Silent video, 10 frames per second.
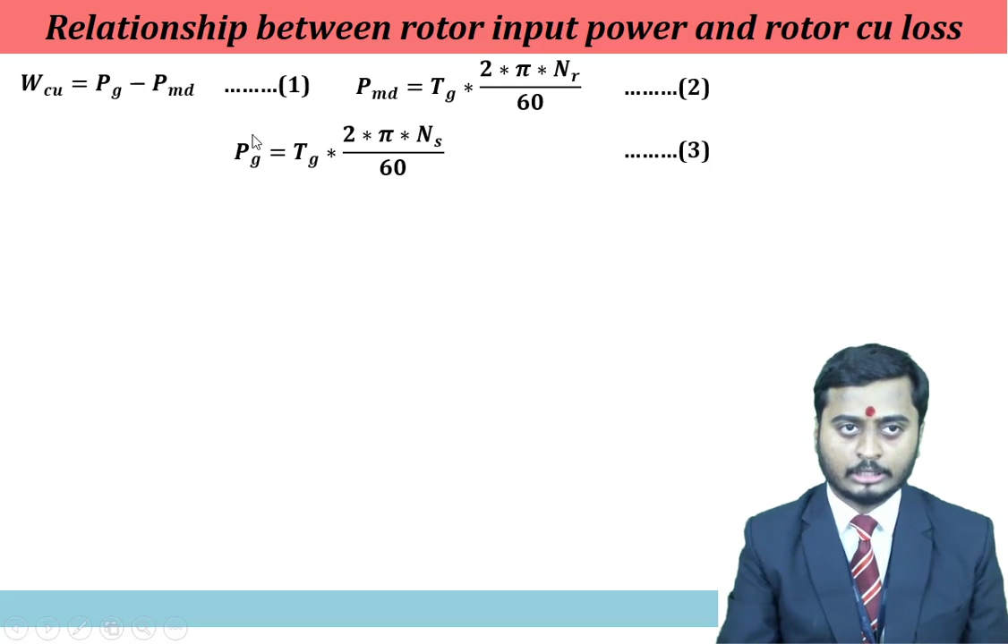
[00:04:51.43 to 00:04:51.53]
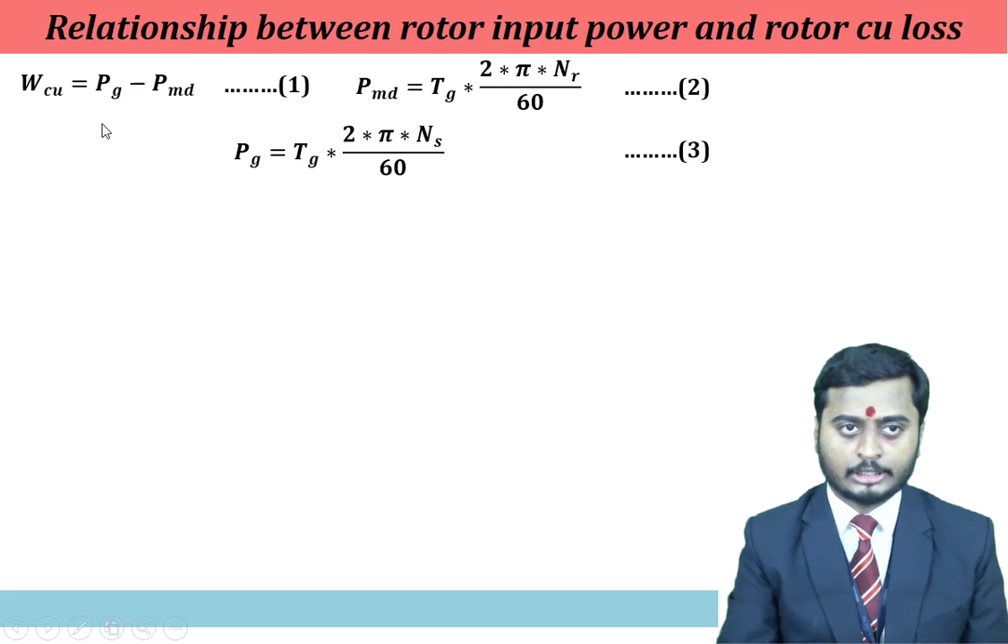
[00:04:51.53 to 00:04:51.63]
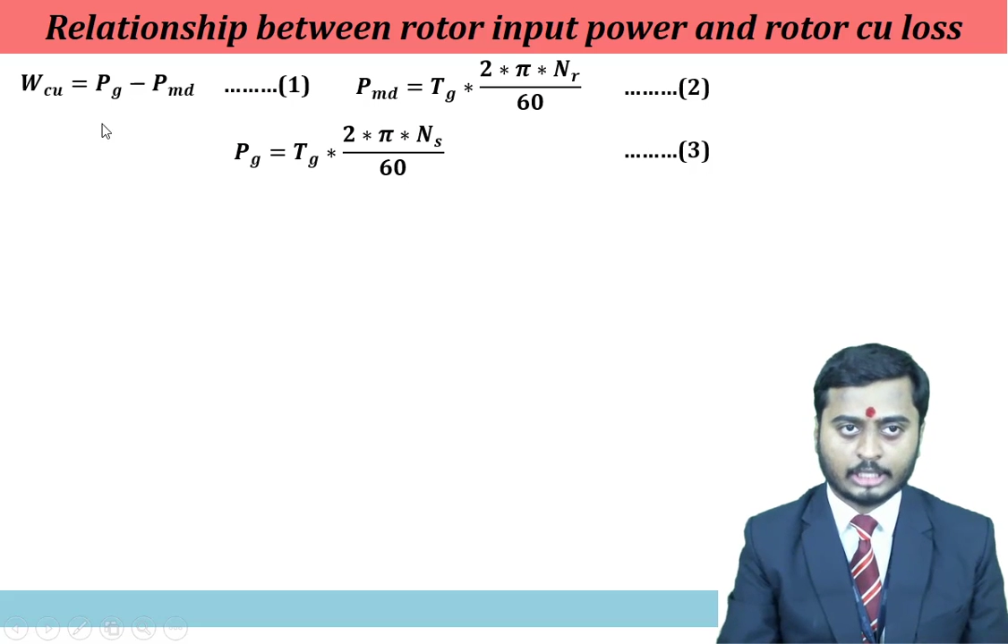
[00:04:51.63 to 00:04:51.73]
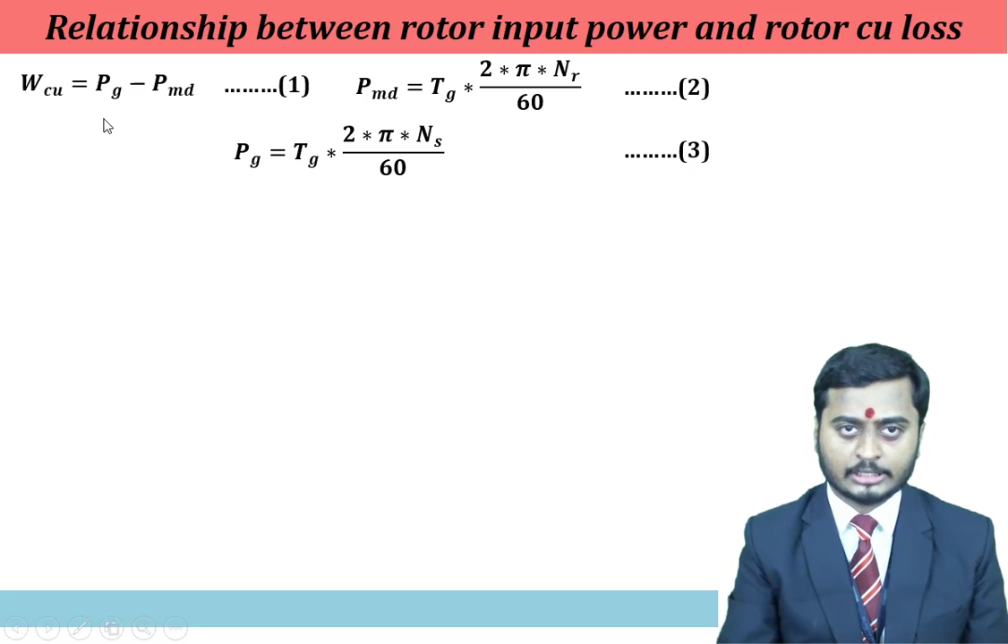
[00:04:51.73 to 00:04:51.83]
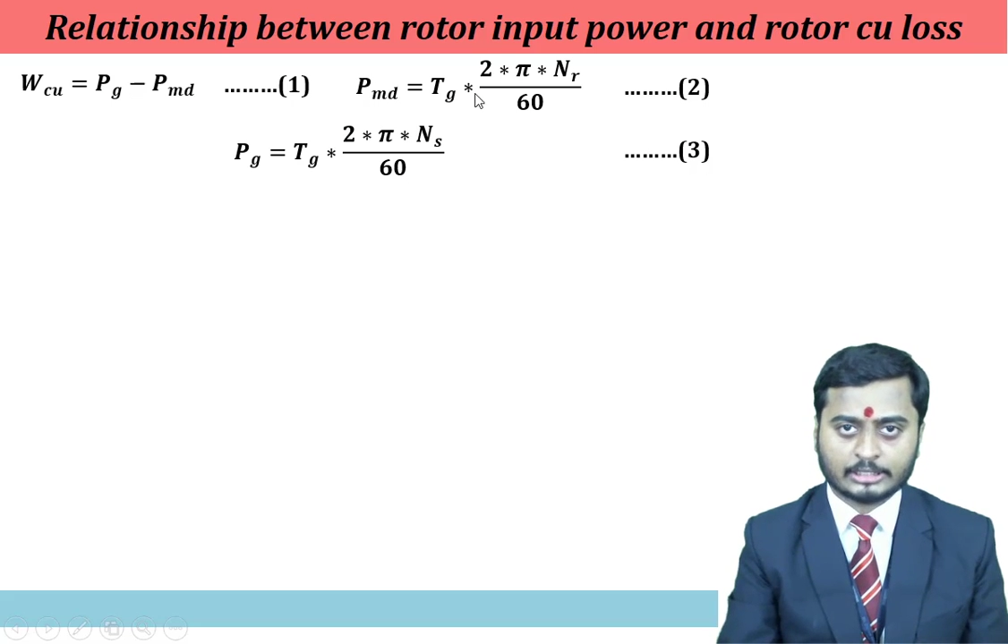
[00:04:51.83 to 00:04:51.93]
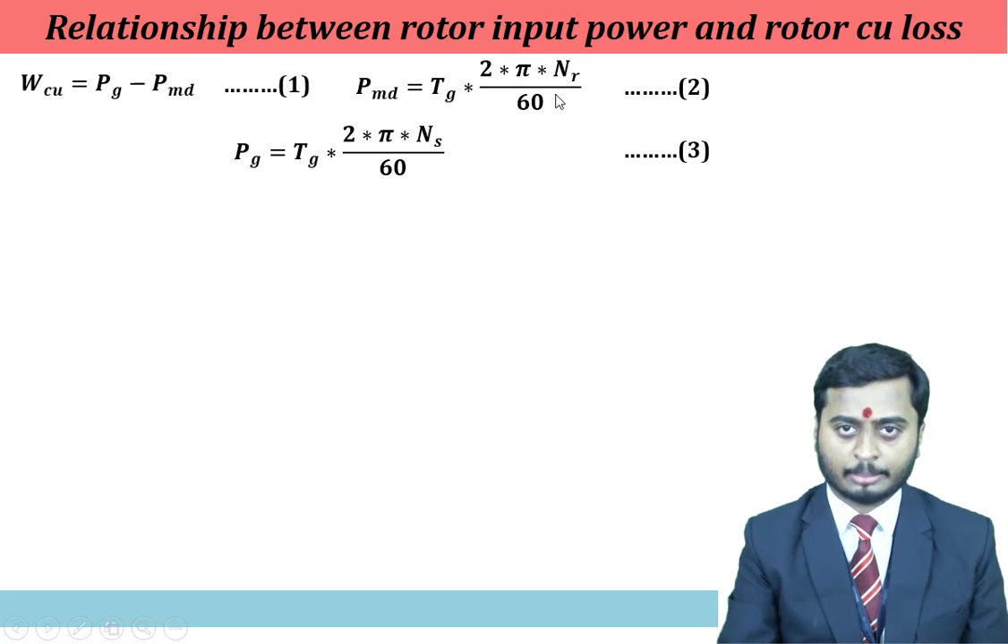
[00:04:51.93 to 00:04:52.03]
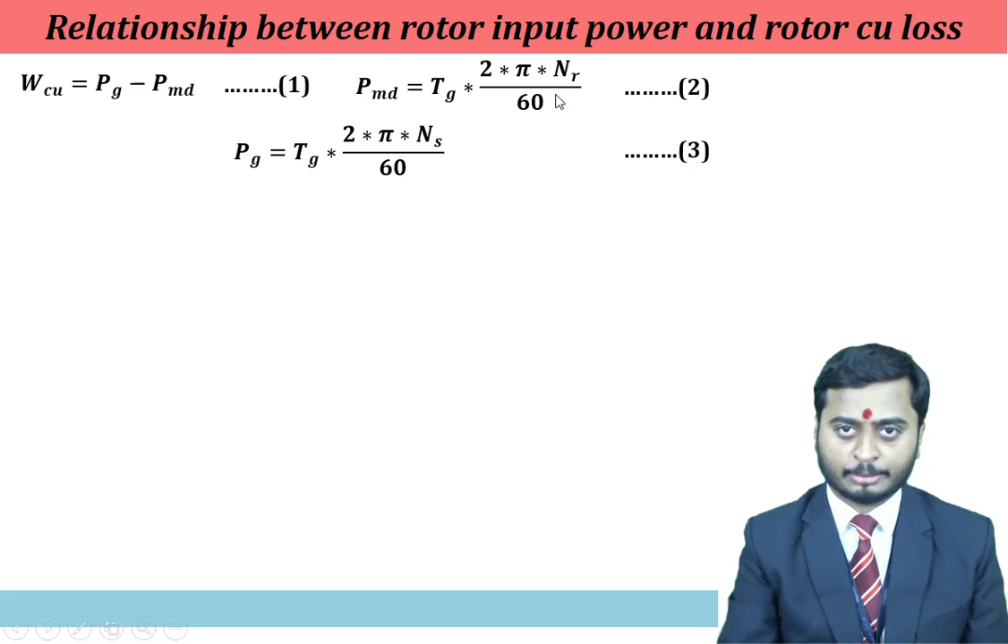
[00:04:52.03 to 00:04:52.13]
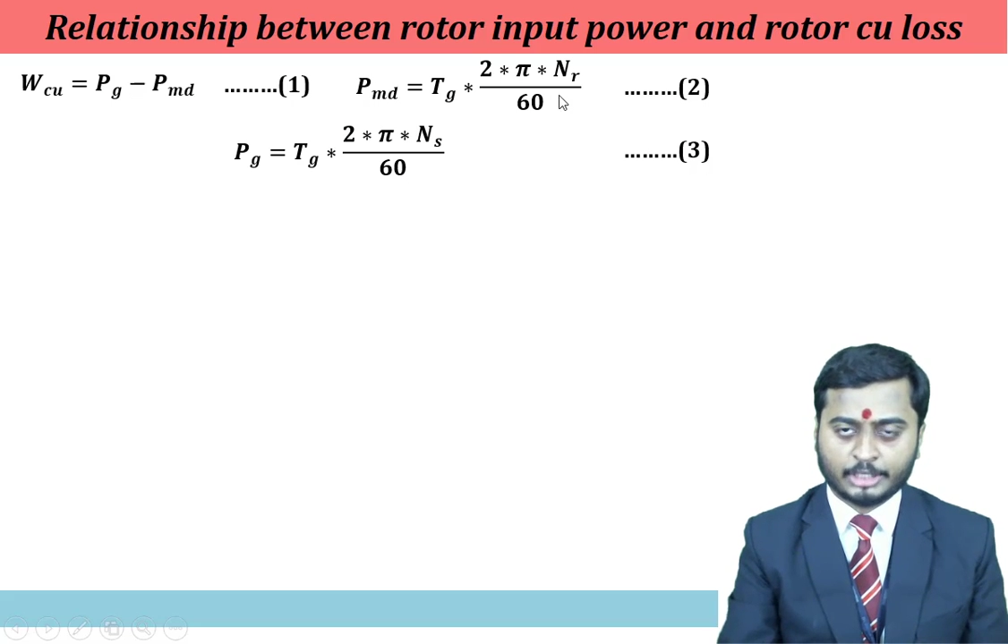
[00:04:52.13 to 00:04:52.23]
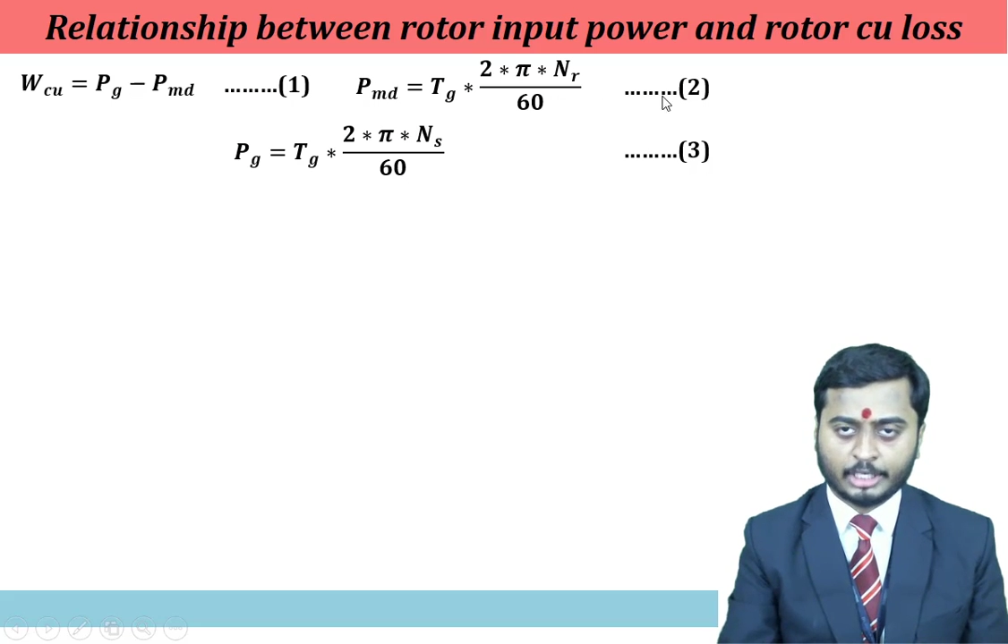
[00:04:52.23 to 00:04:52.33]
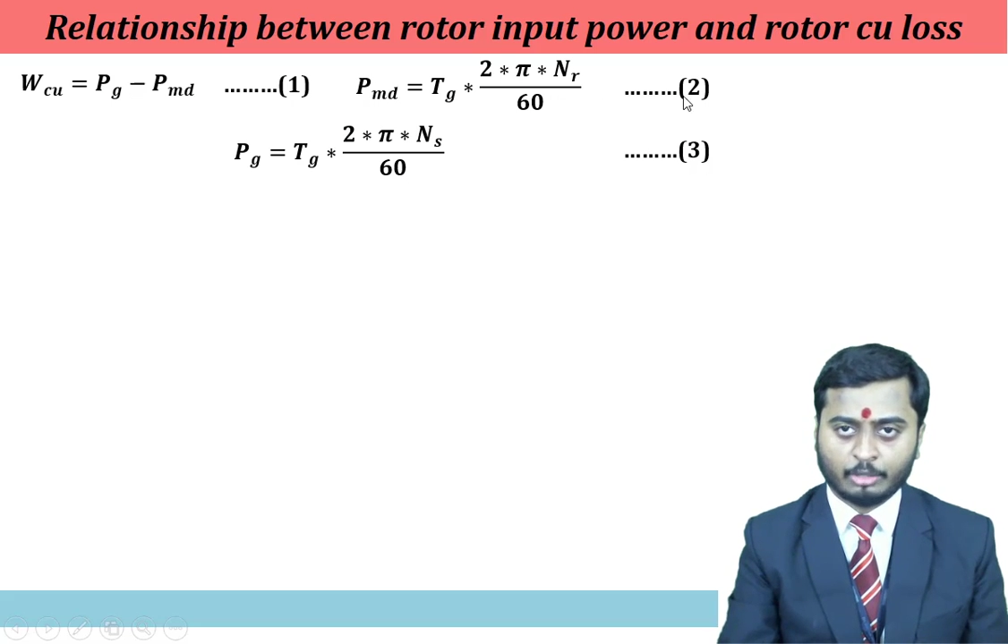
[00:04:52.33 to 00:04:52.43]
Just
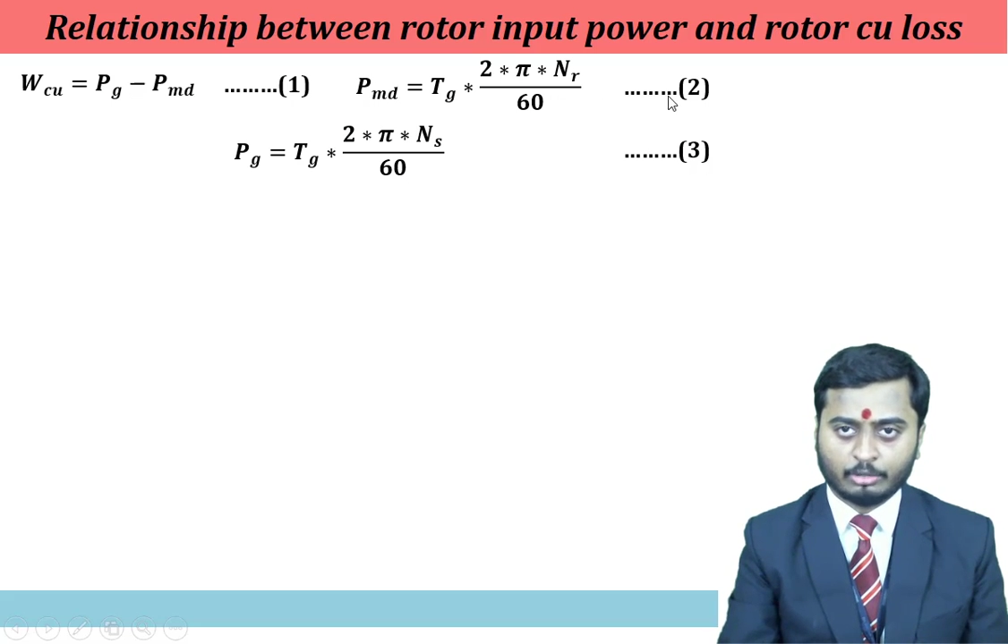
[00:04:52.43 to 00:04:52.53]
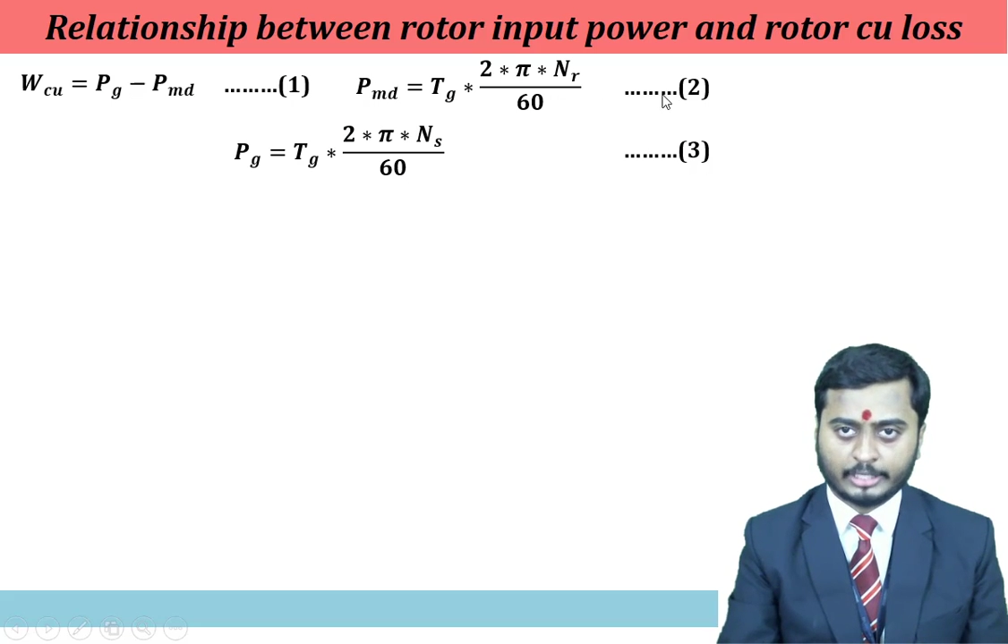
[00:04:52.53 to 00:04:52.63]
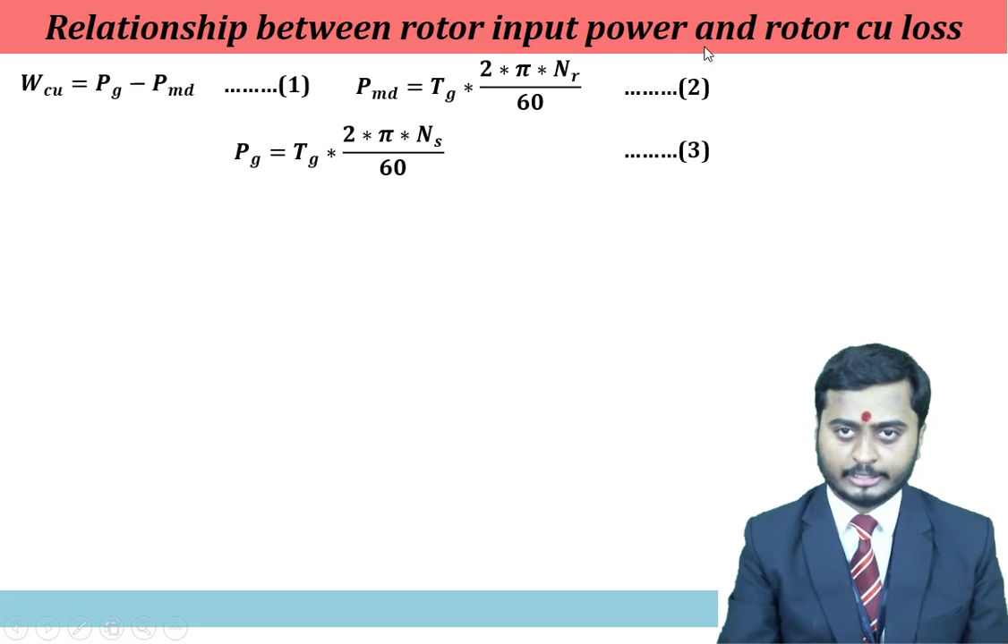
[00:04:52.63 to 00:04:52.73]
substitute